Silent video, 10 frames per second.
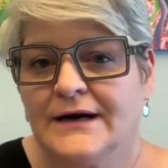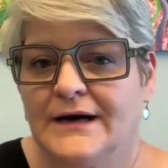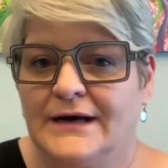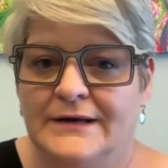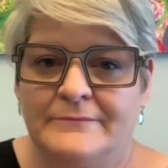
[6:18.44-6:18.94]

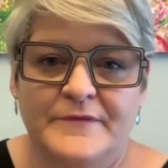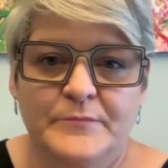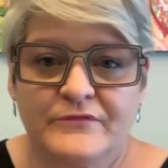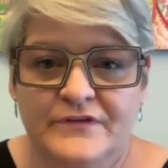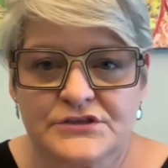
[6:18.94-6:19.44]
the
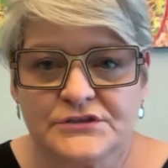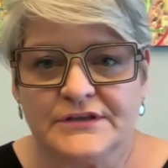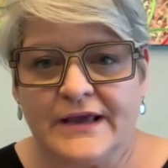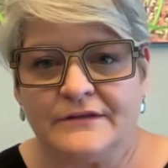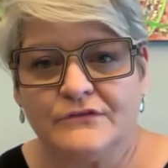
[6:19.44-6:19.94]
provincial
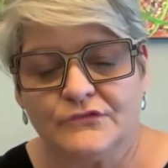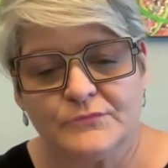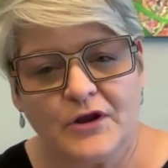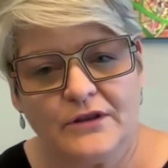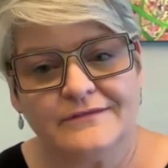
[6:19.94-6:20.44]
land use
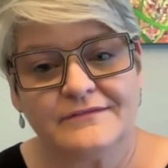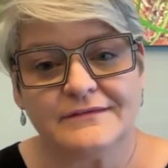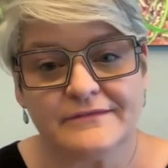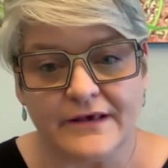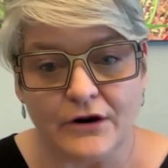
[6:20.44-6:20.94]

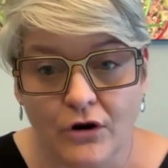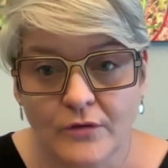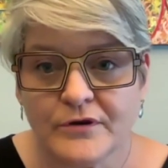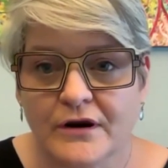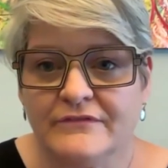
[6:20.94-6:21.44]
policies that all
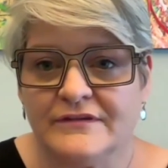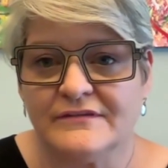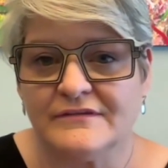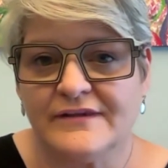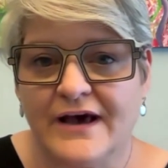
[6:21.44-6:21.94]

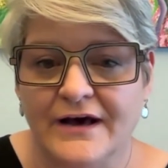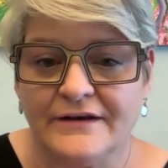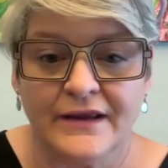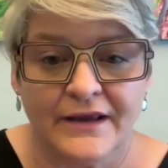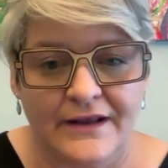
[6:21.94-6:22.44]
provinces had,
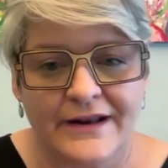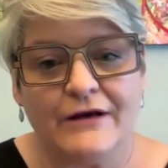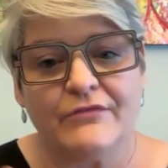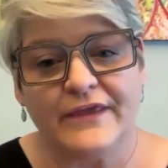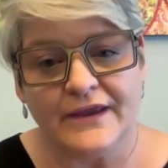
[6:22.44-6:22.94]
and how
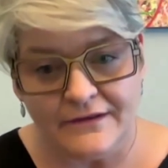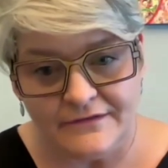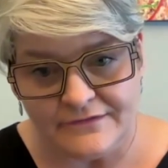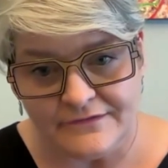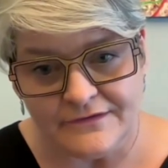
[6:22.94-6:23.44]
they
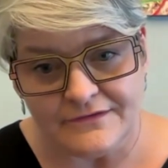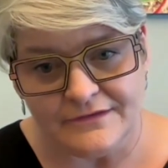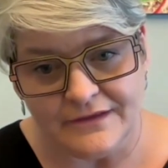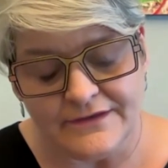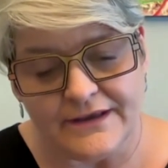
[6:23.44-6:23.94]

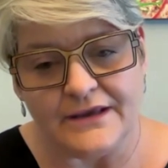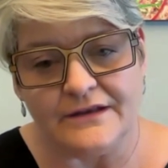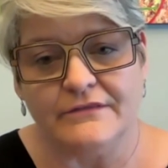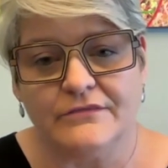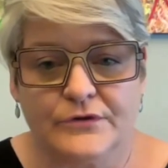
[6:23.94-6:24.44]
delegate
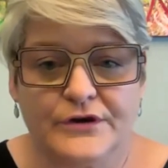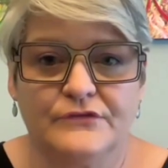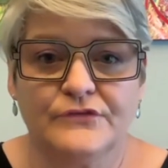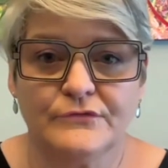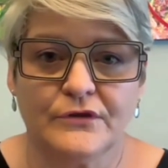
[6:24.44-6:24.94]
authority
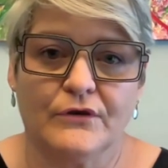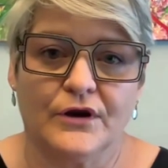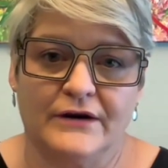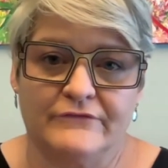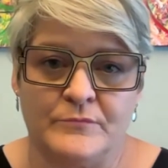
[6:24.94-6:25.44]
to local
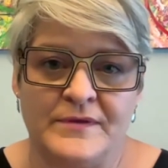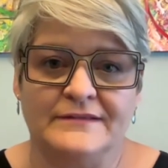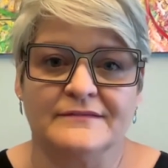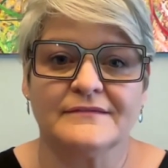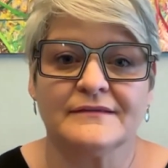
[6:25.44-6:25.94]

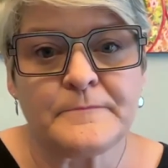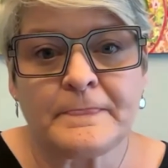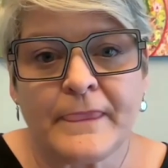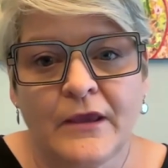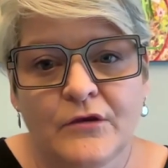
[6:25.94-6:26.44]
governments.
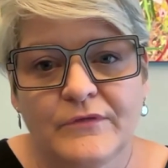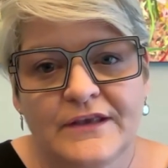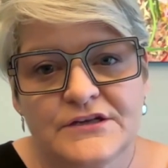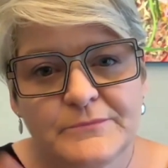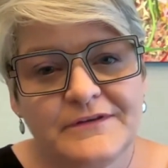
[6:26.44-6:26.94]
We
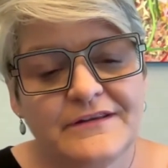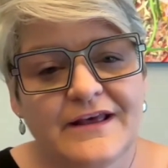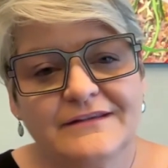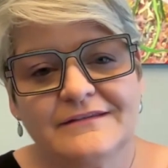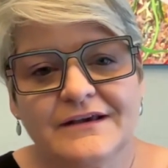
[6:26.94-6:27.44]
then jump into
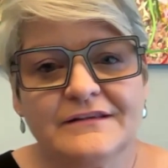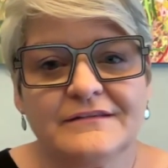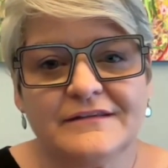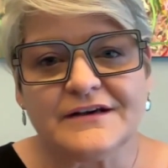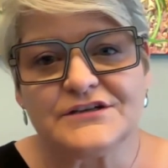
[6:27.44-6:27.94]
that second
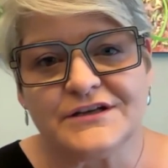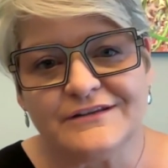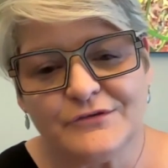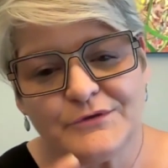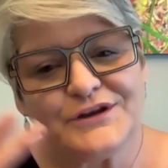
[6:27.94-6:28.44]
section.
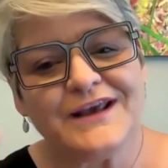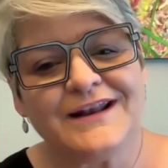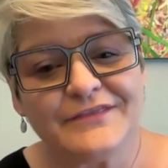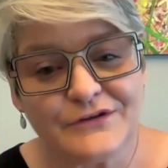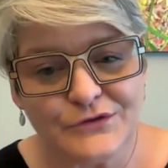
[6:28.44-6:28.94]
So we're looking
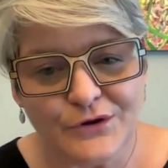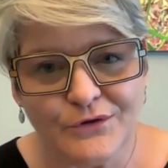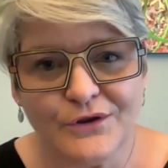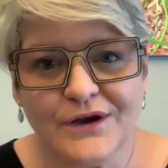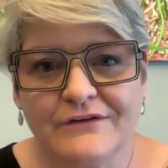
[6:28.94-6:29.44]
at the
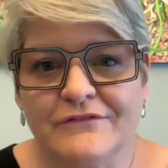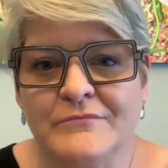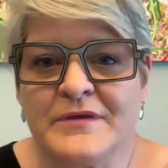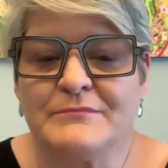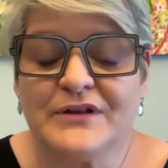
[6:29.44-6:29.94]
local
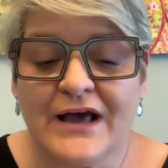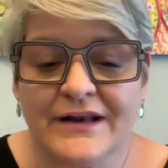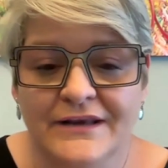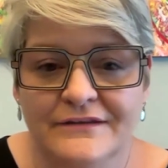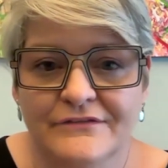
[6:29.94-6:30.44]
government
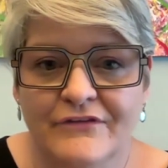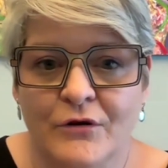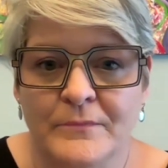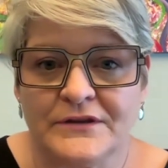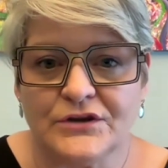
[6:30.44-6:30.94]
planning and
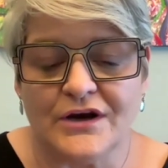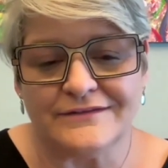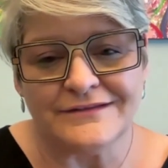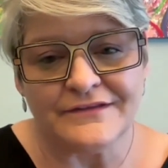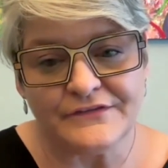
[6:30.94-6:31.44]
development
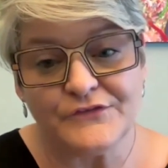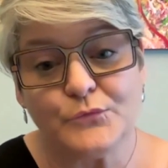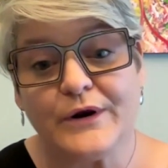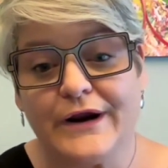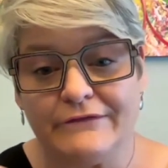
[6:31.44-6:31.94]
laws, and this is
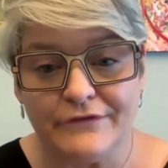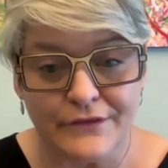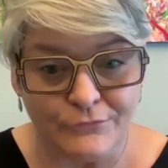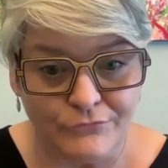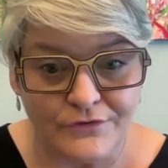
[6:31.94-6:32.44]
where
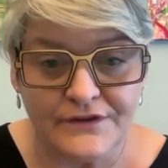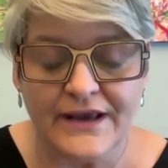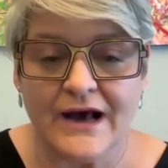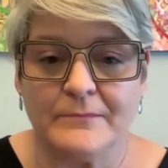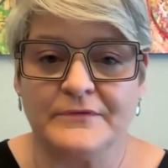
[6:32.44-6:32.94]
everything really
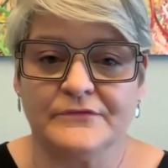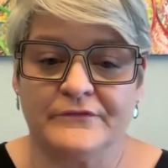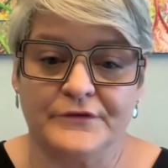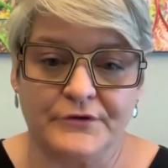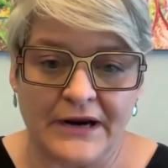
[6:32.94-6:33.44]
happens on
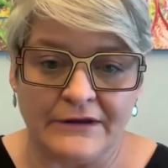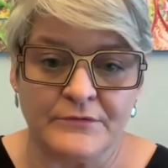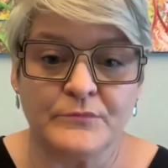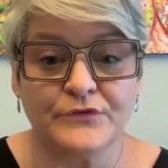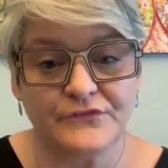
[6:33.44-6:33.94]
the ground
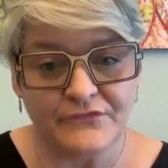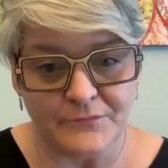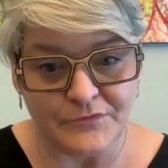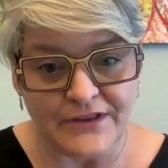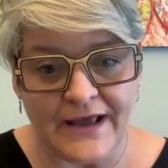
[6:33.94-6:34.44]
and most of the
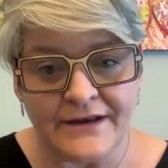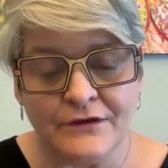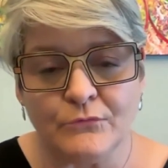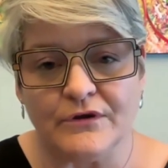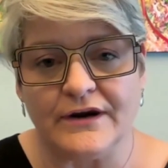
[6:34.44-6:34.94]

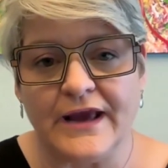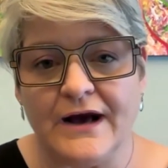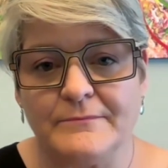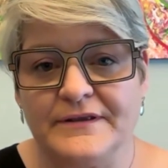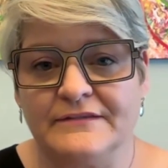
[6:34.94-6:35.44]
planning work
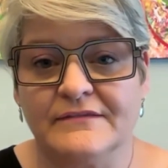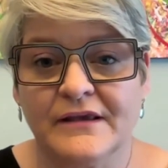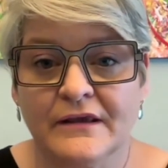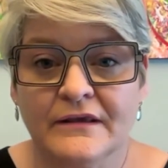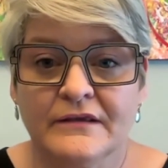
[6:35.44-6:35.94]
happens.
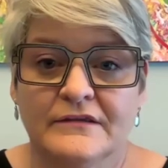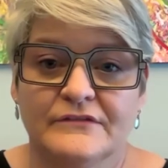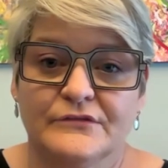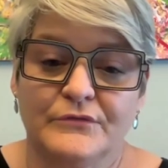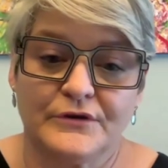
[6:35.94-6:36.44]

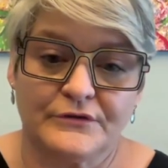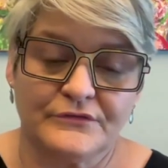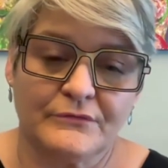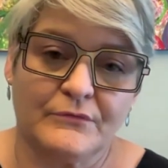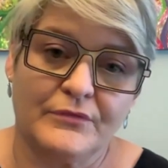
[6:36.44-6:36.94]
So
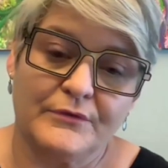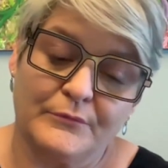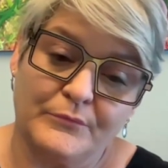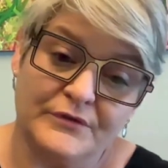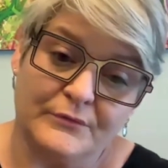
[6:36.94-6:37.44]

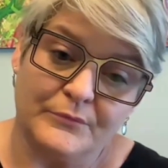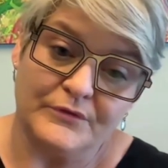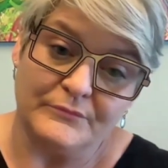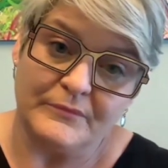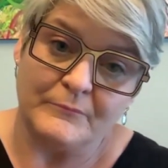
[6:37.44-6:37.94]

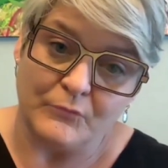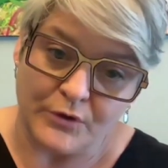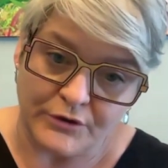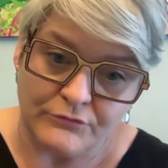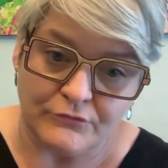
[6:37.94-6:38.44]
we'll
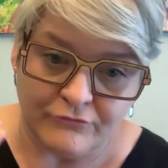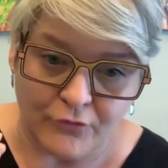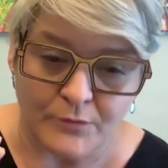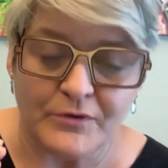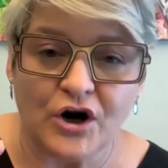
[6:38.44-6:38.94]
work through
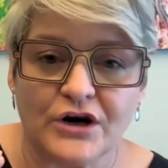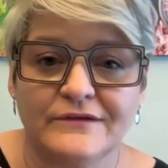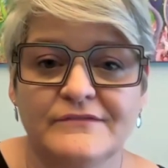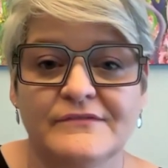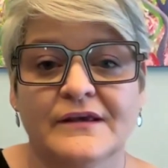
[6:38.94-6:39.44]
4
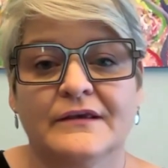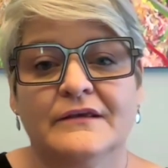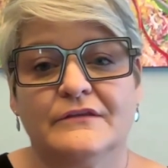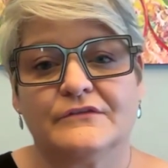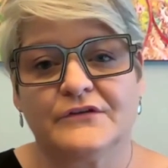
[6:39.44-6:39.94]
parts.
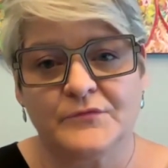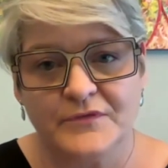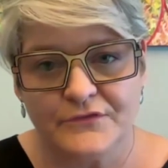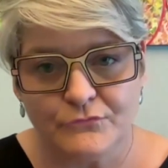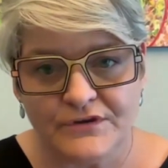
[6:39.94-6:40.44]
There's going to be
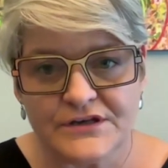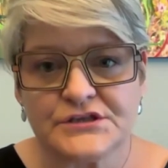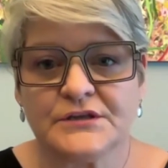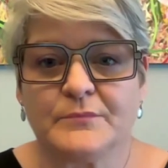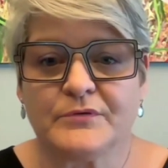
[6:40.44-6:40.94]
the
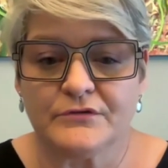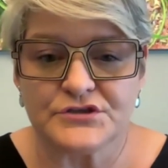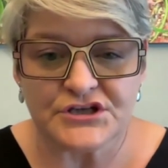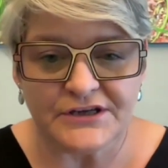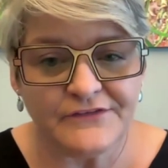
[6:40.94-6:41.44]
regional
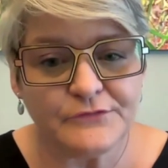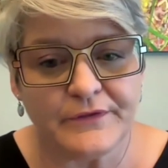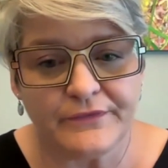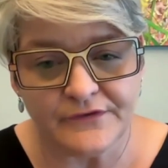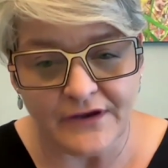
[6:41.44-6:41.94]
approaches
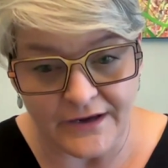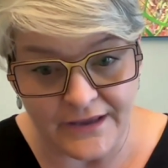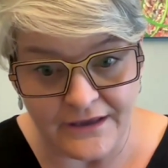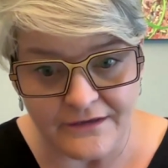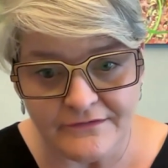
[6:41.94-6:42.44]
with some
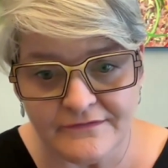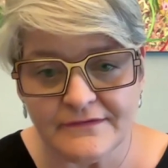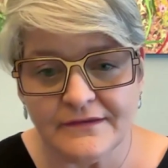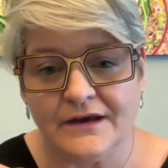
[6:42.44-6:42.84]
case